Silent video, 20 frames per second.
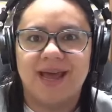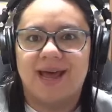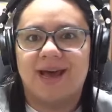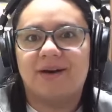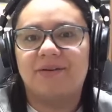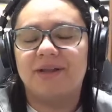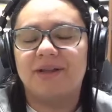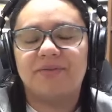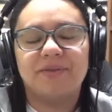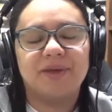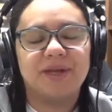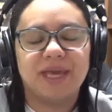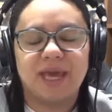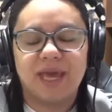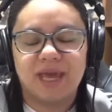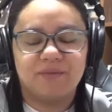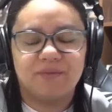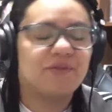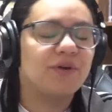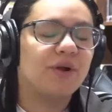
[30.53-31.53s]
I want to thank
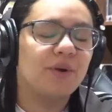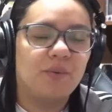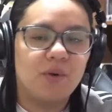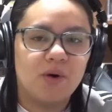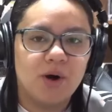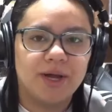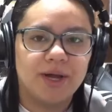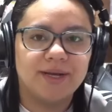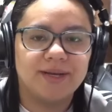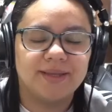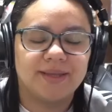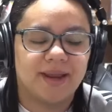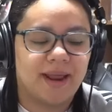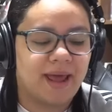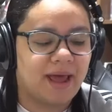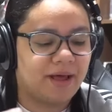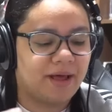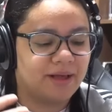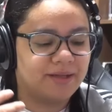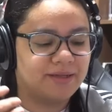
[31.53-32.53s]
everyone that
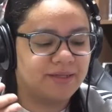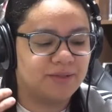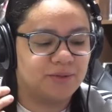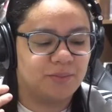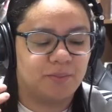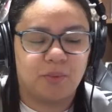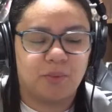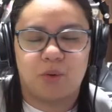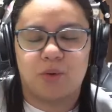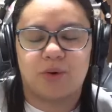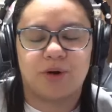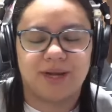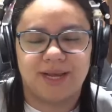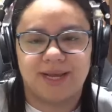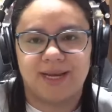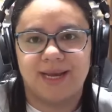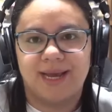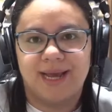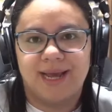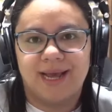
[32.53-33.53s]
has
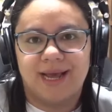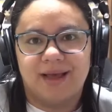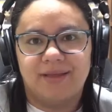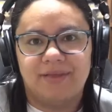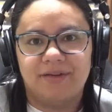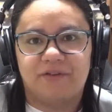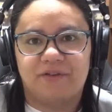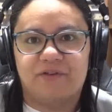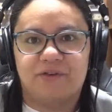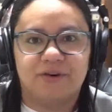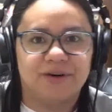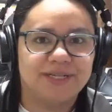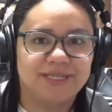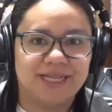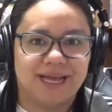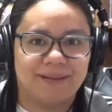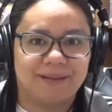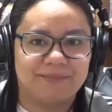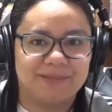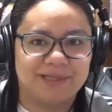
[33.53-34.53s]
supported the first
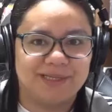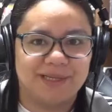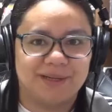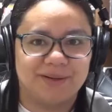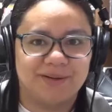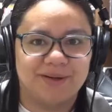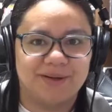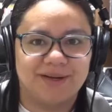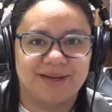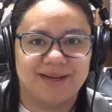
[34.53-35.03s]
episode.